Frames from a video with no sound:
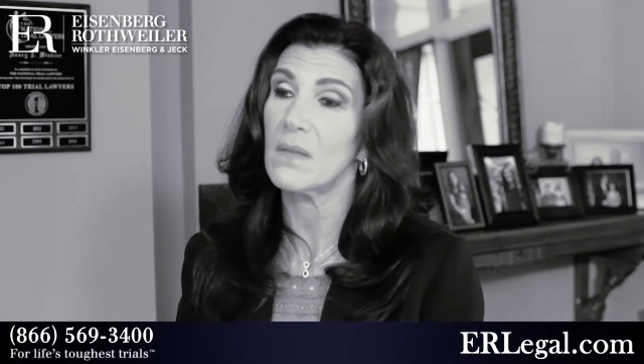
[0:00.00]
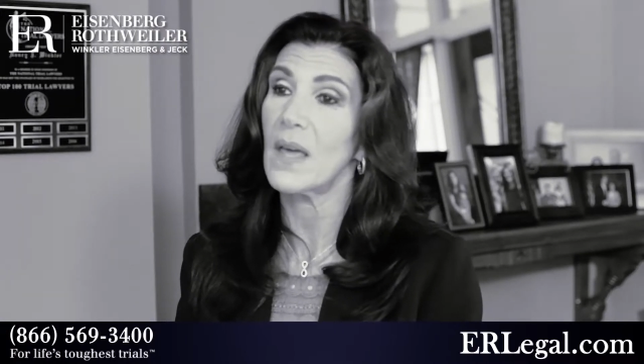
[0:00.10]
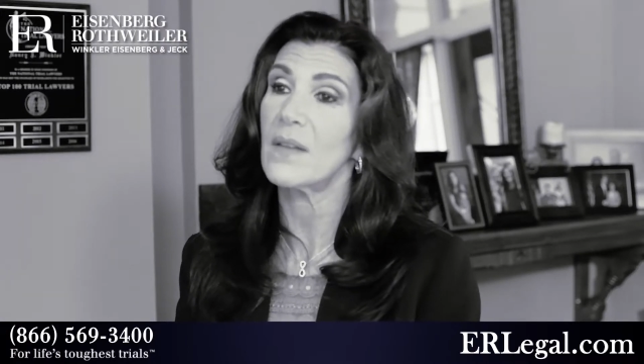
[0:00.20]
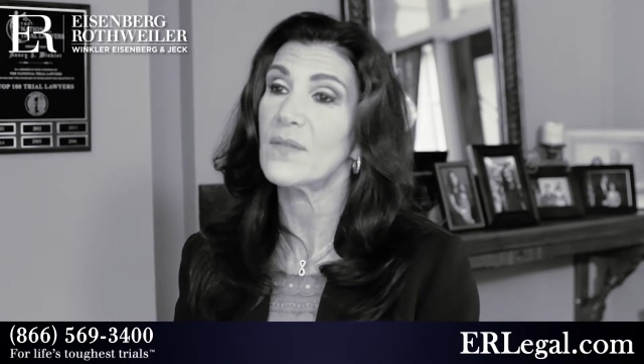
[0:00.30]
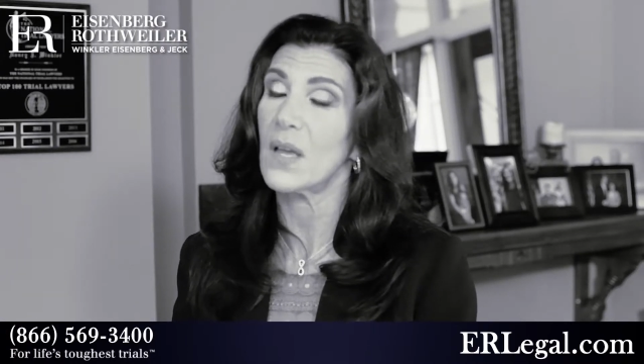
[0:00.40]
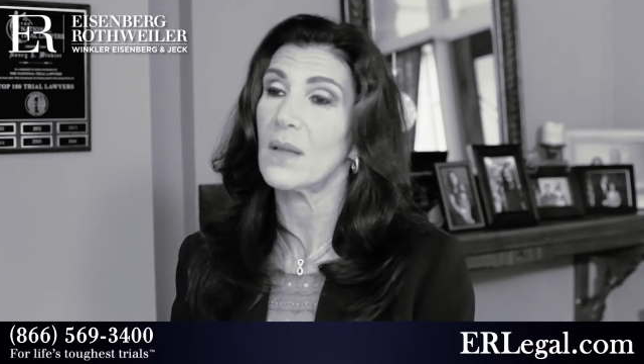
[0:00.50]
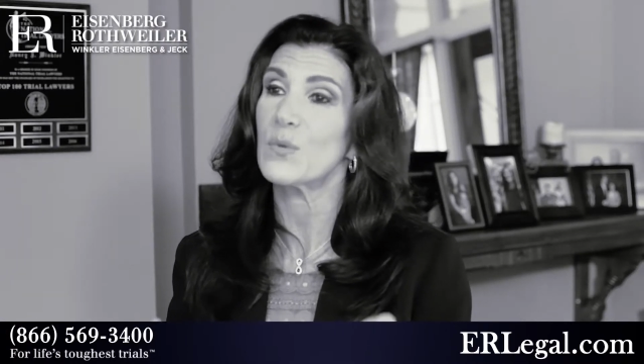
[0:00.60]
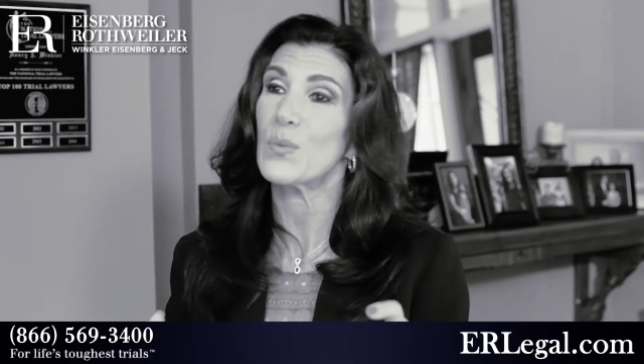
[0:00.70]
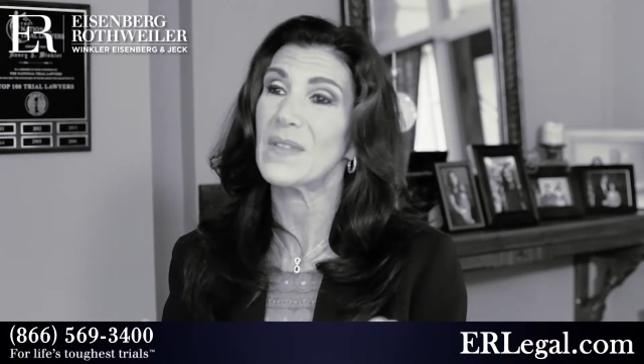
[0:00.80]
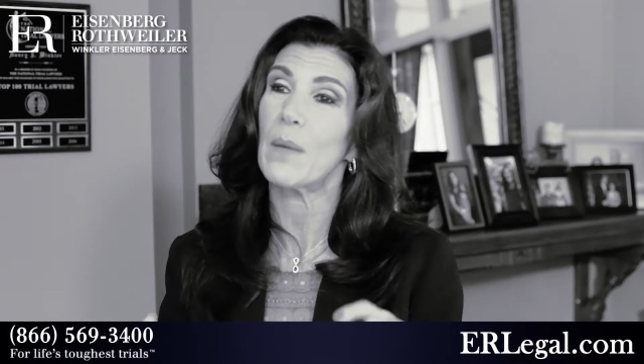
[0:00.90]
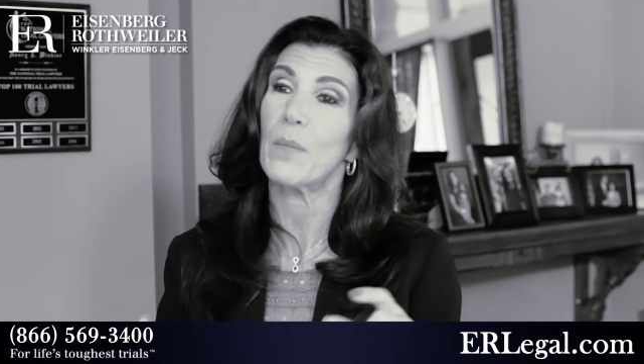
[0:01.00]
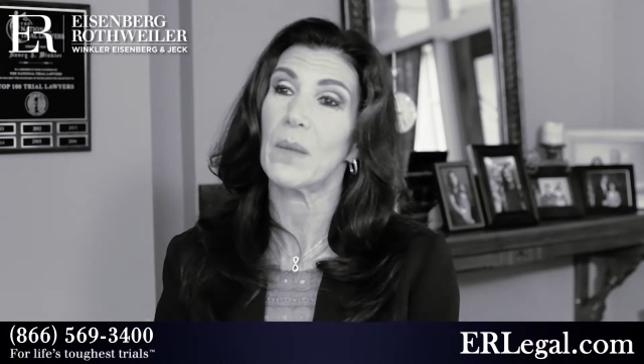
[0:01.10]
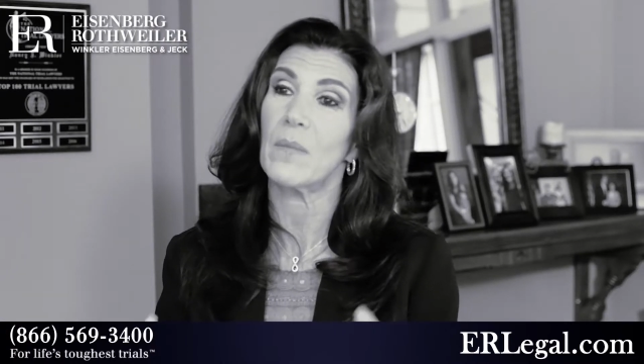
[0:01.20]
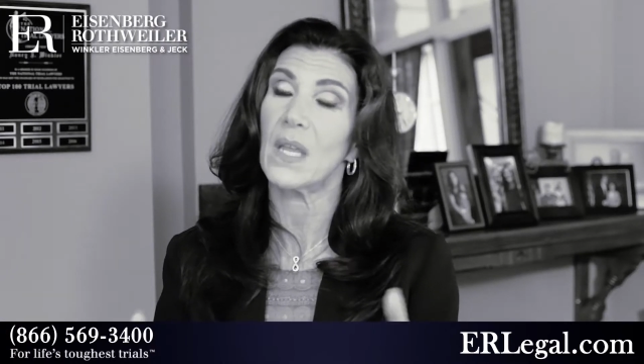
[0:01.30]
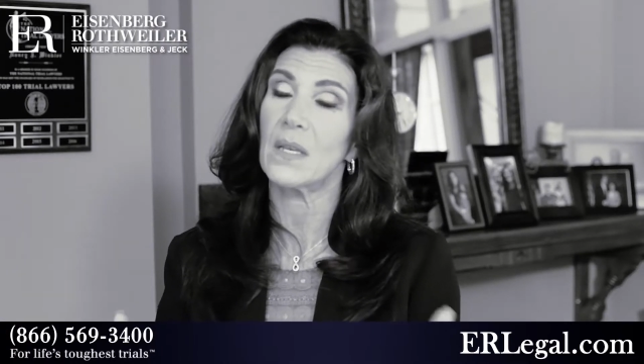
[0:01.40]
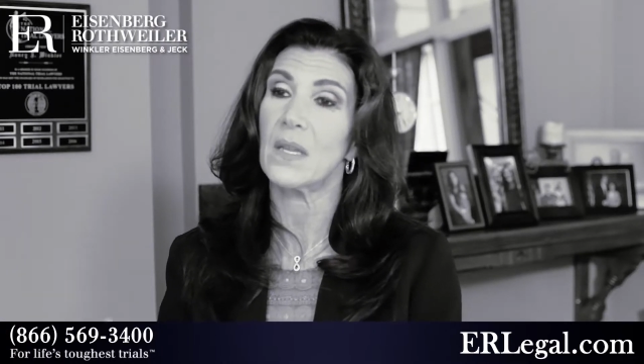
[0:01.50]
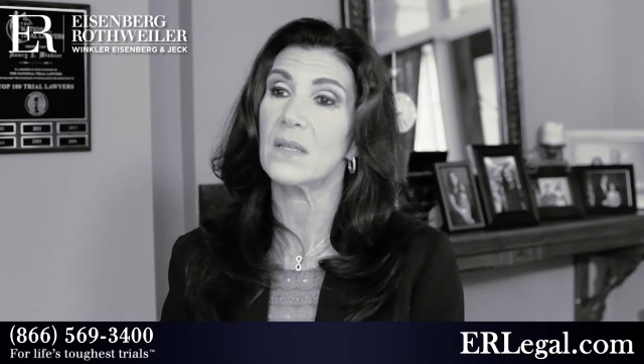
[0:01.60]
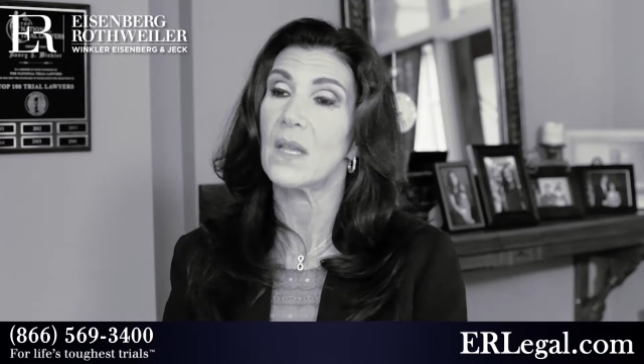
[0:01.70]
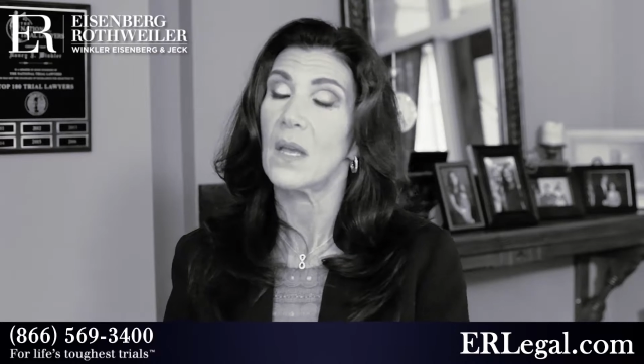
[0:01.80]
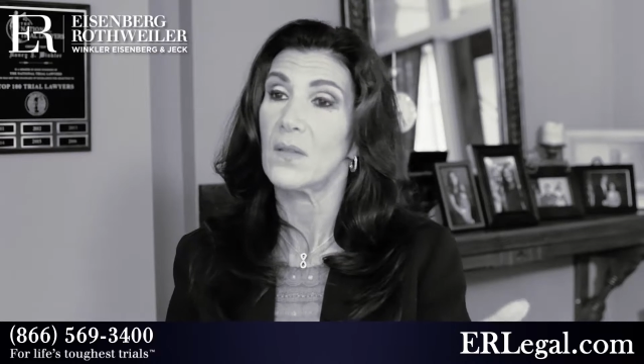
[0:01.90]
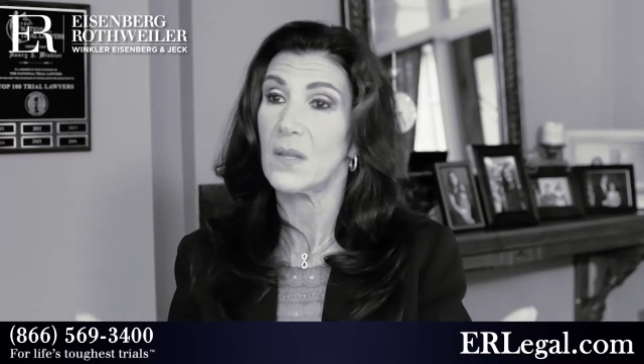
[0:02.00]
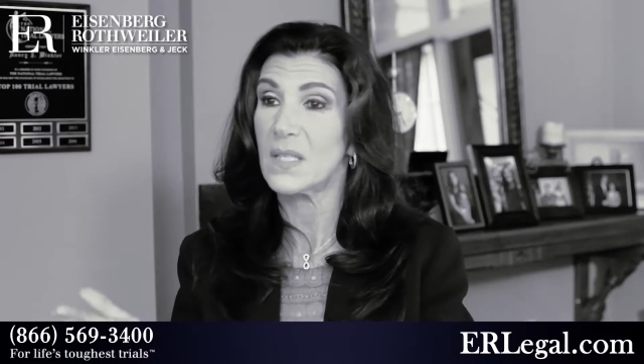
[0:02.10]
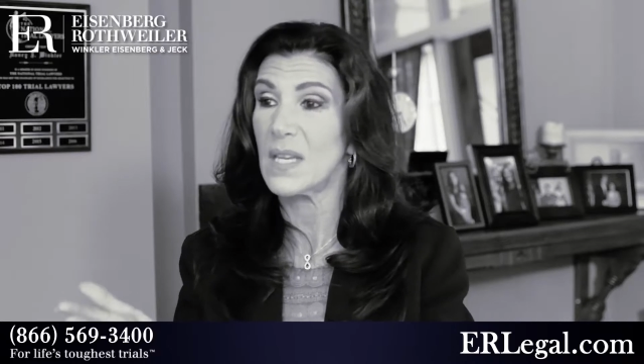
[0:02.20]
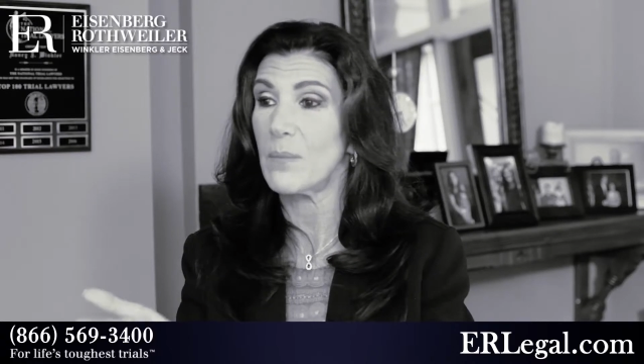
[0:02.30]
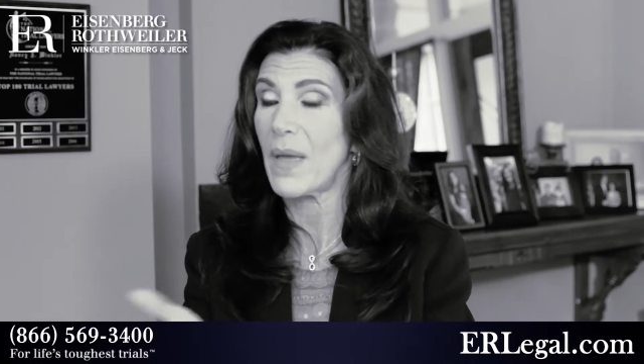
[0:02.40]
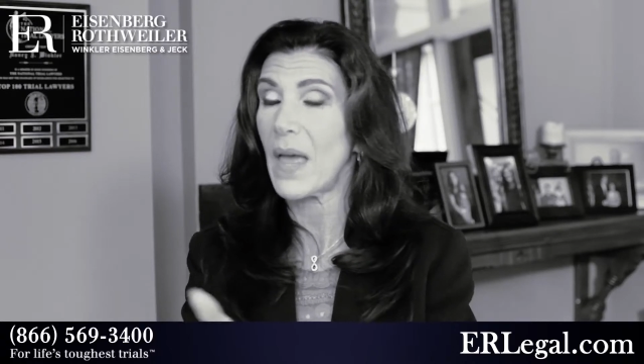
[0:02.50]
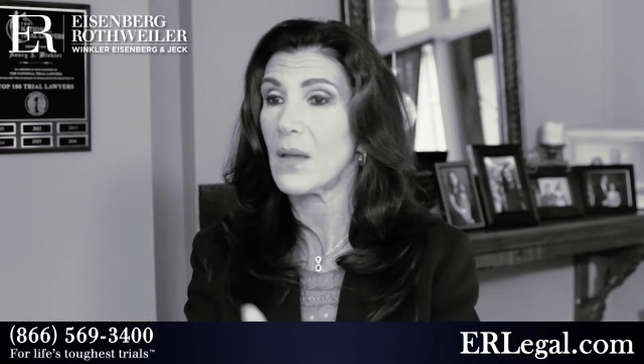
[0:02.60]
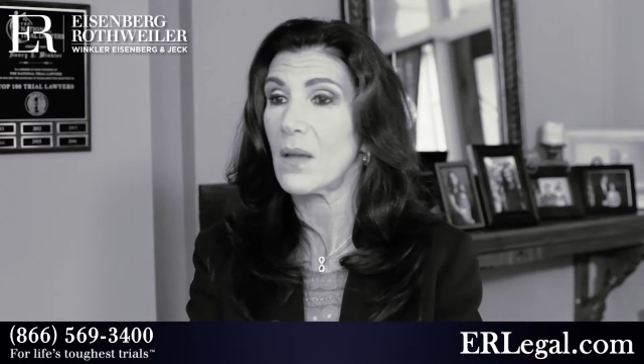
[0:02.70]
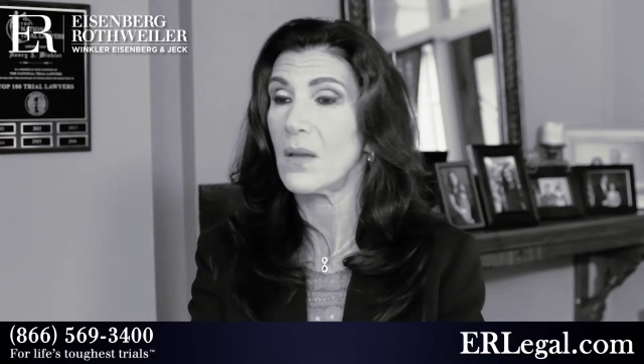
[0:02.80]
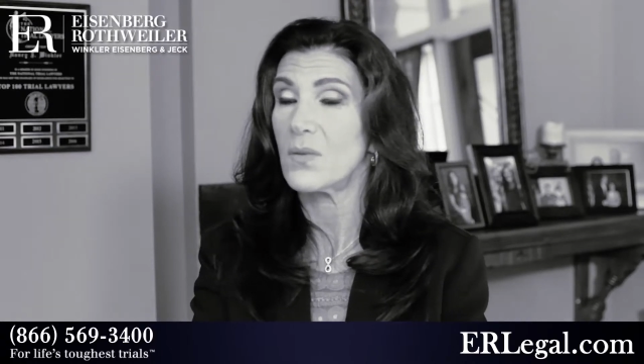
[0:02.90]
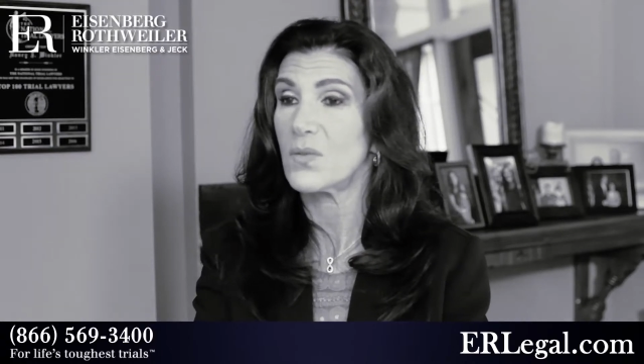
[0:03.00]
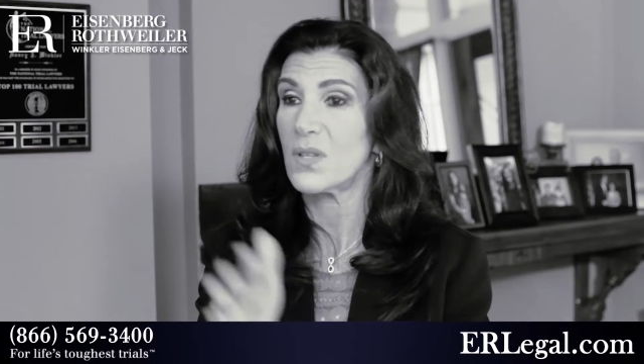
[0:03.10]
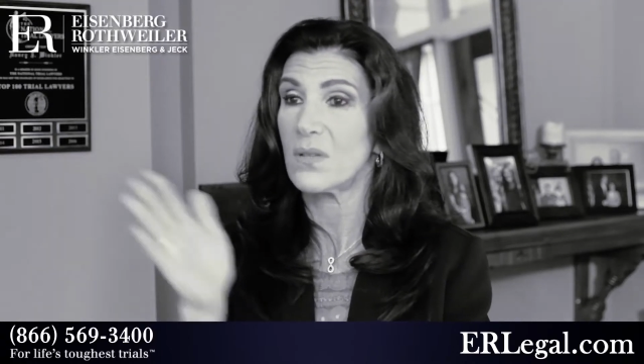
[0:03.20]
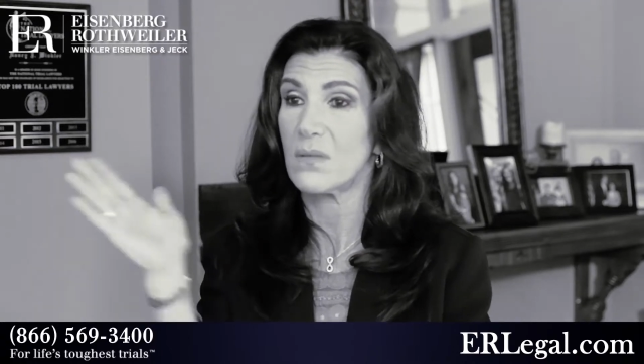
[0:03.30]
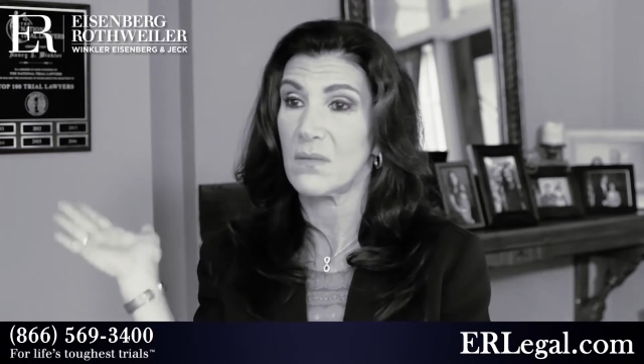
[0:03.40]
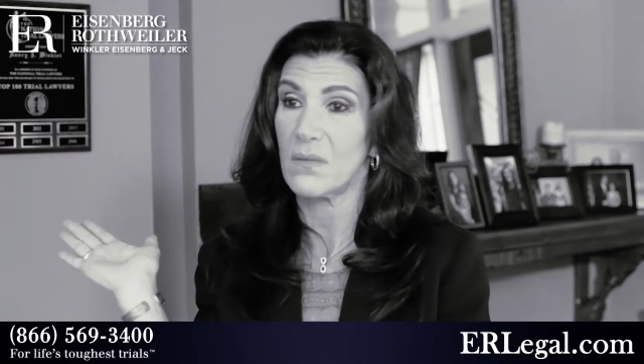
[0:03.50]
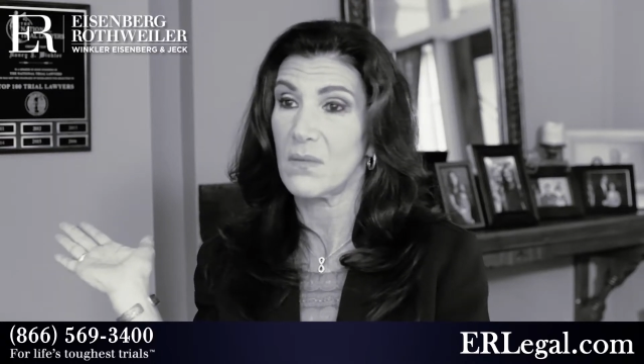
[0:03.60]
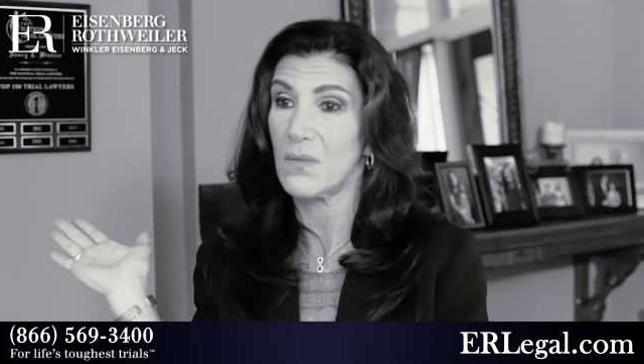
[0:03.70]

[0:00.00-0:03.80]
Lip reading: a lot of times what that might mean is the seatback just,